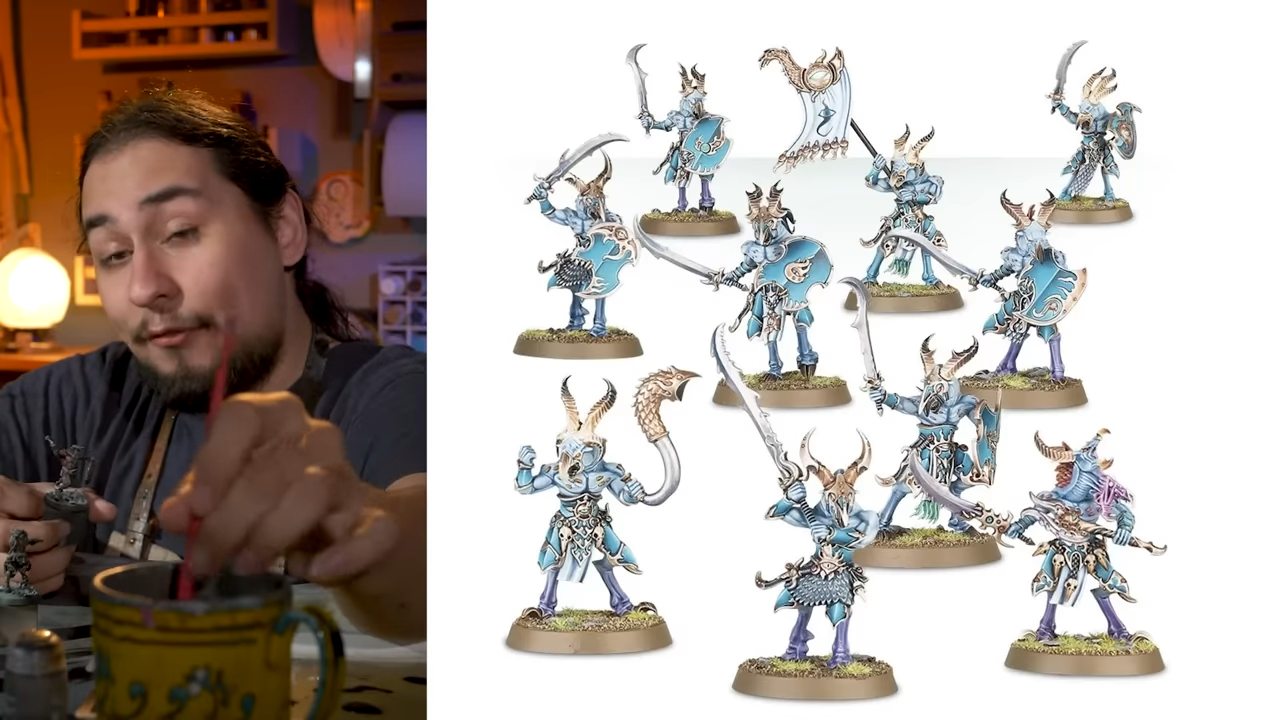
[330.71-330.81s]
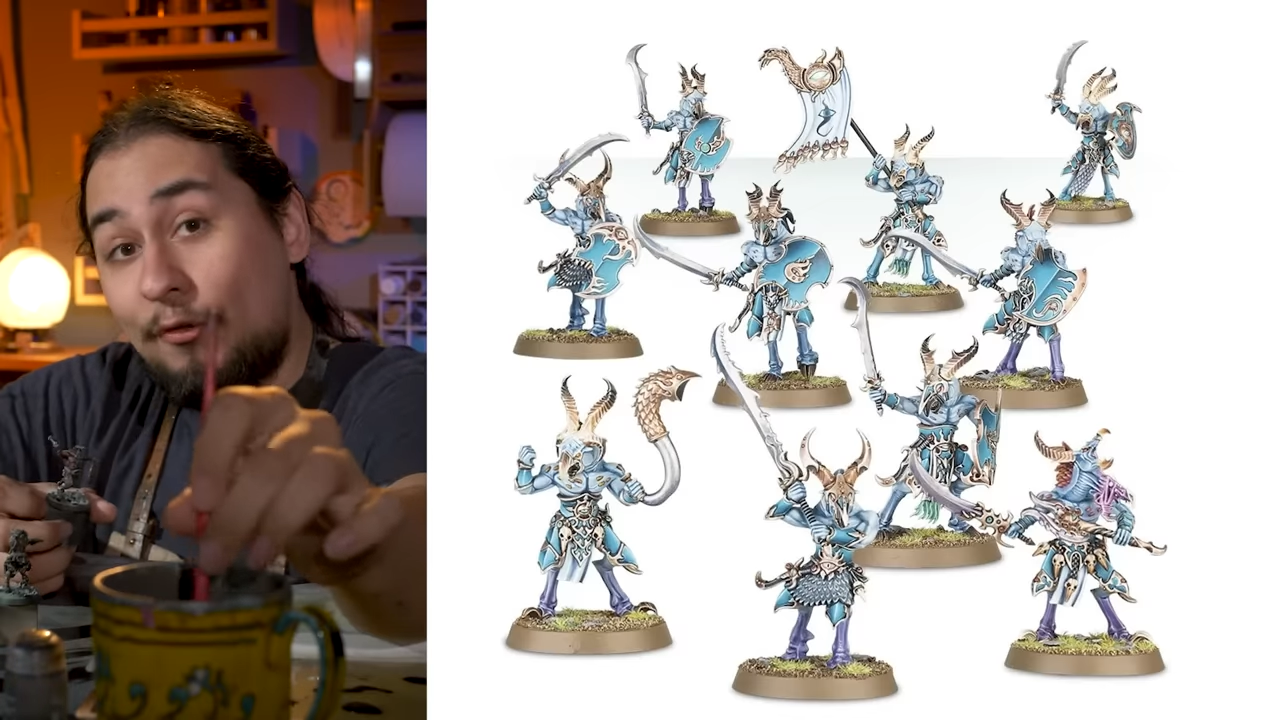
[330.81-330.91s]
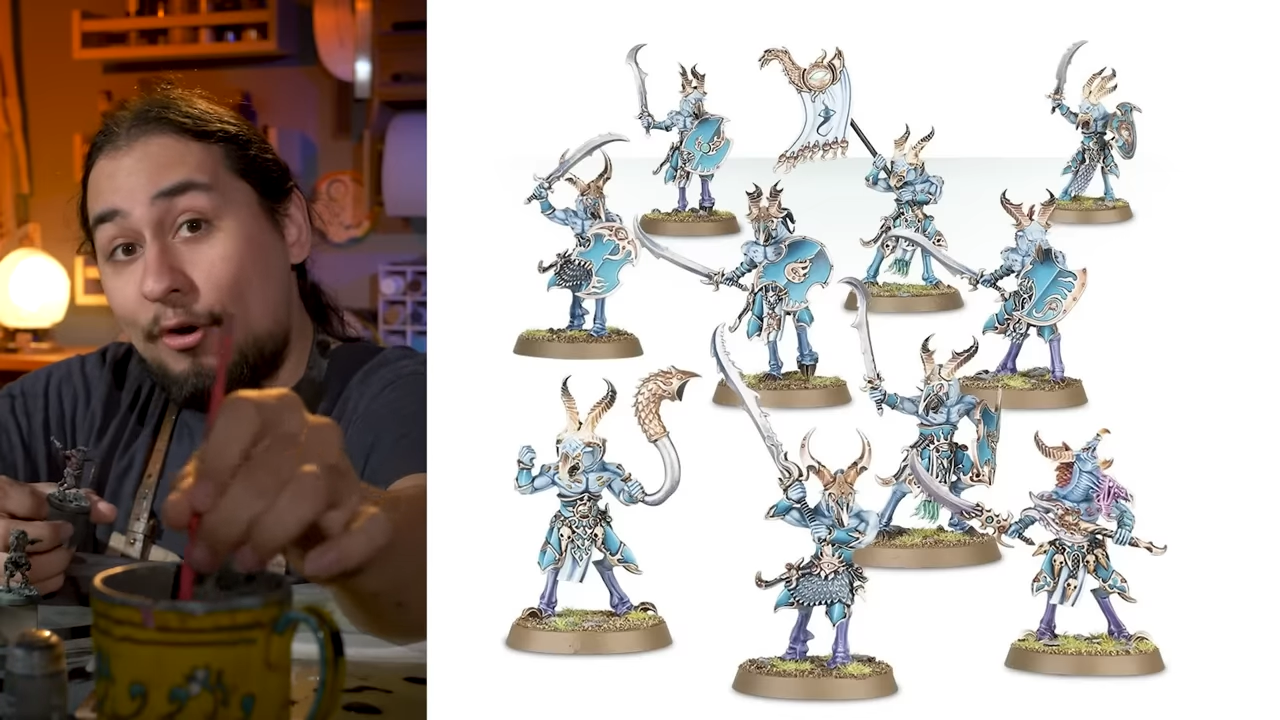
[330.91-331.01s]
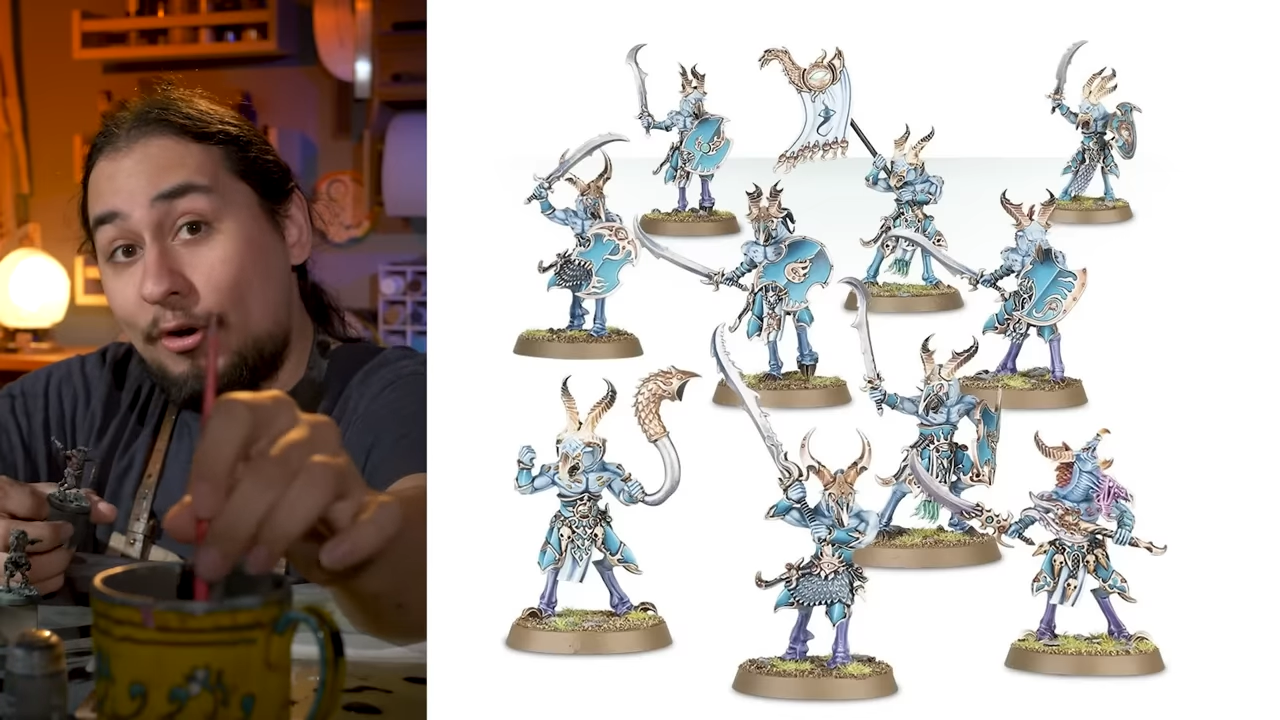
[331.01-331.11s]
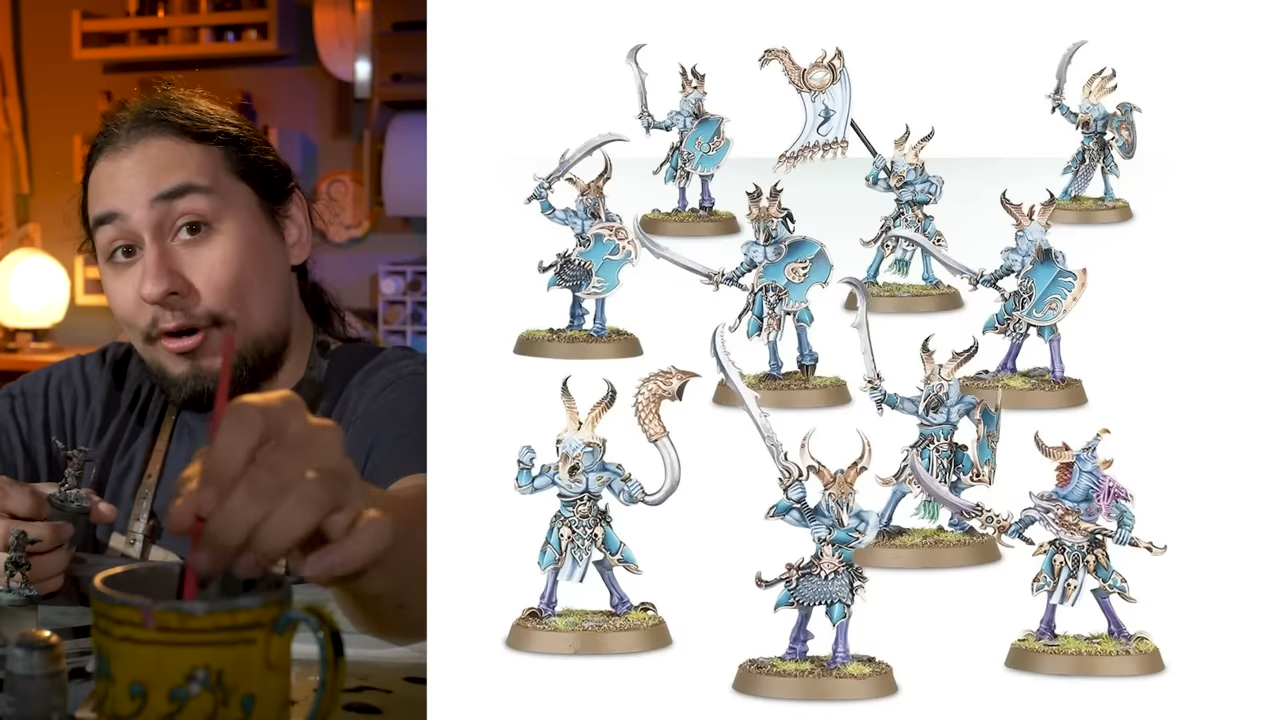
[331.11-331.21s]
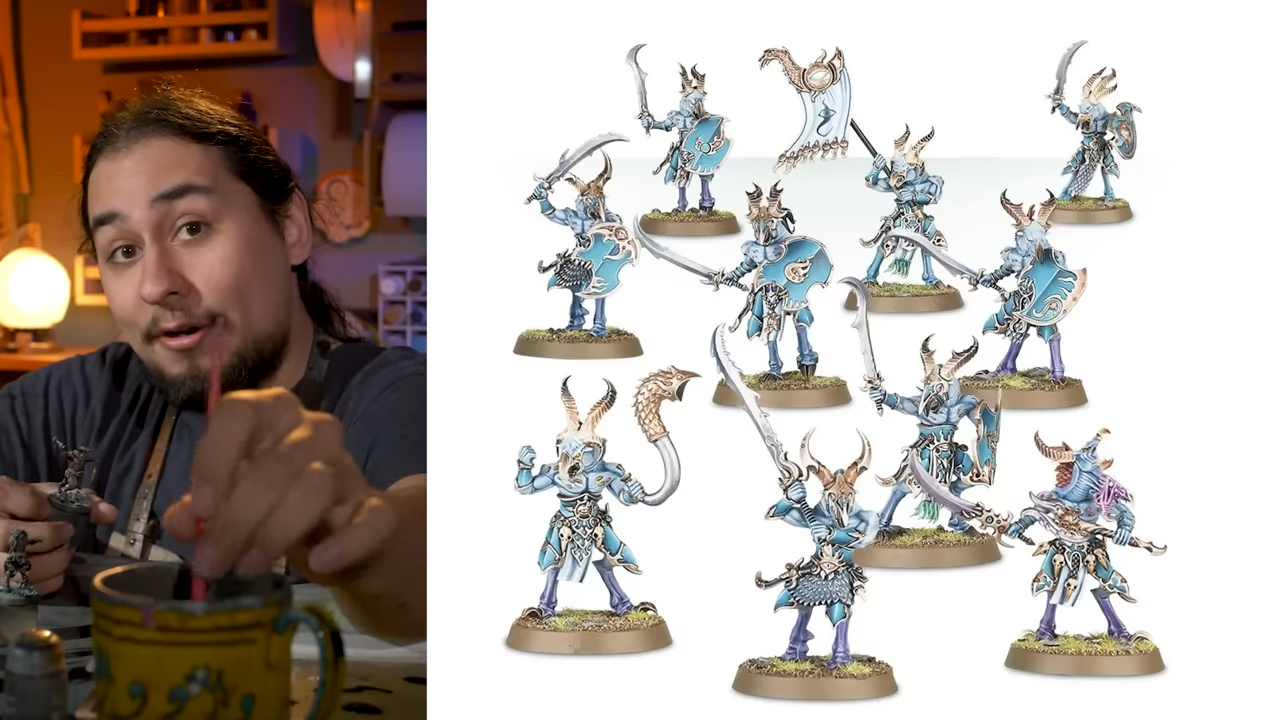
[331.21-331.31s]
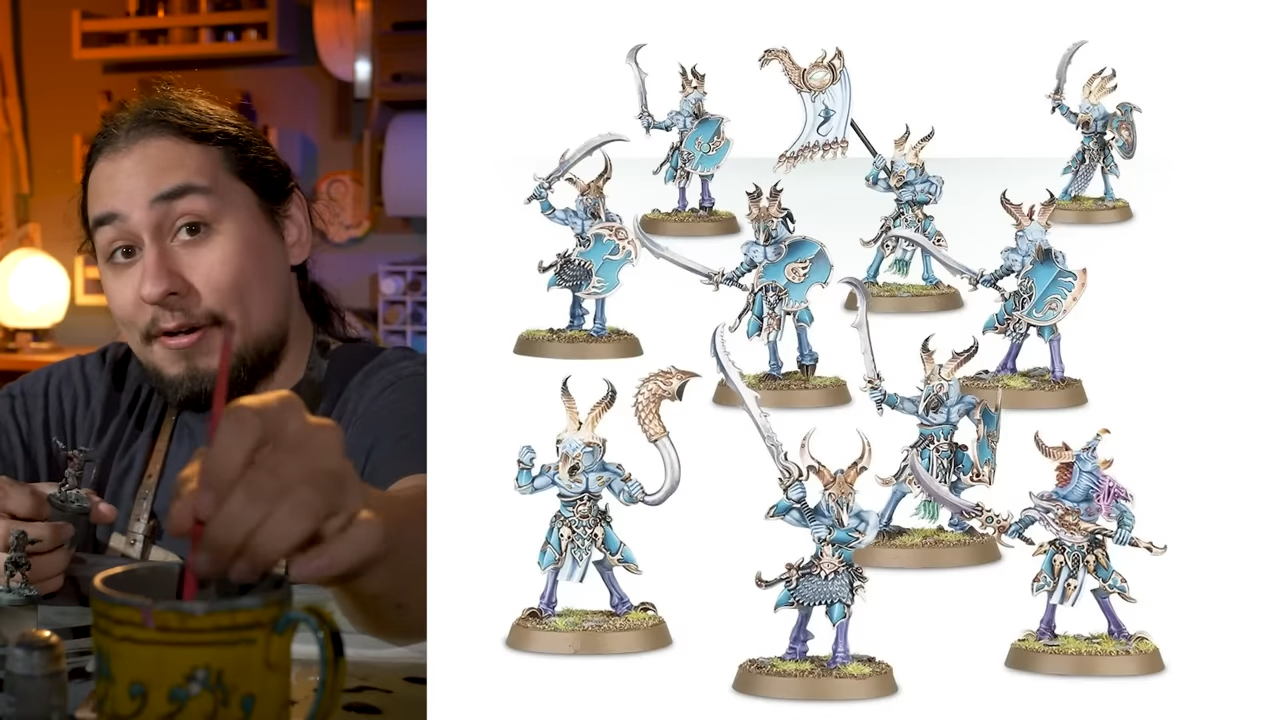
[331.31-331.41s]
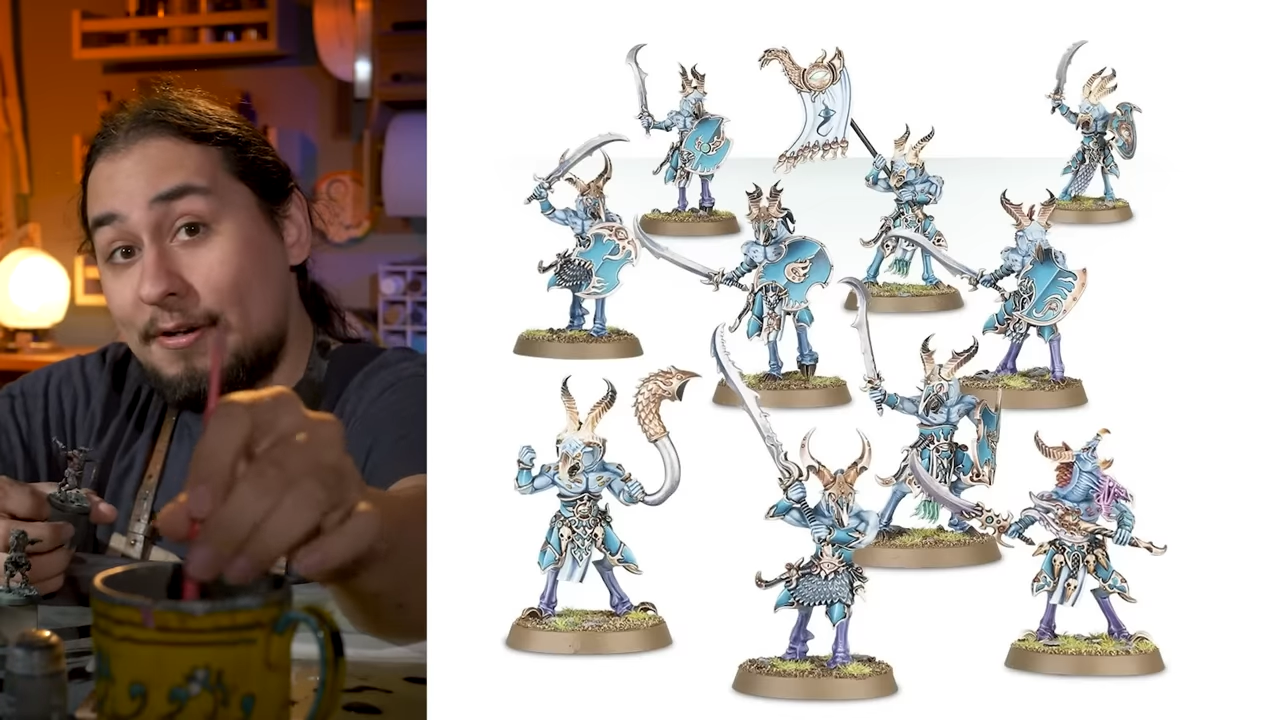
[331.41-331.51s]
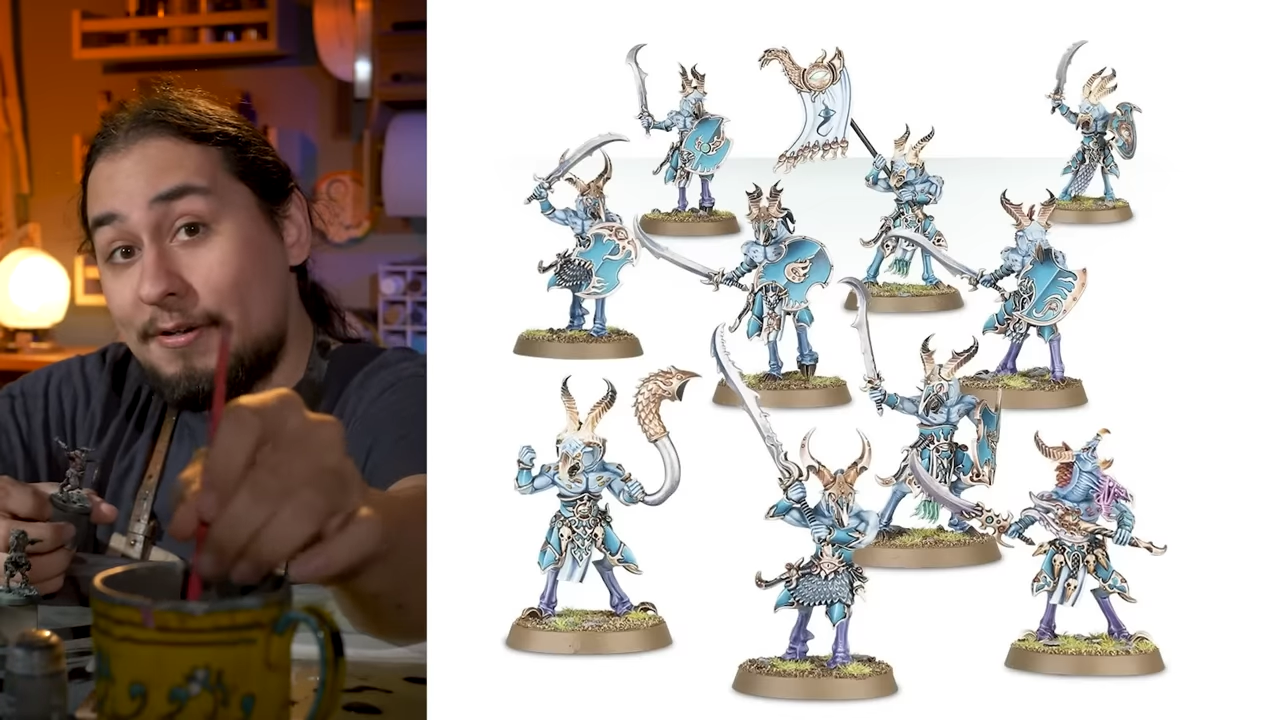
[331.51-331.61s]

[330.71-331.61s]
fur.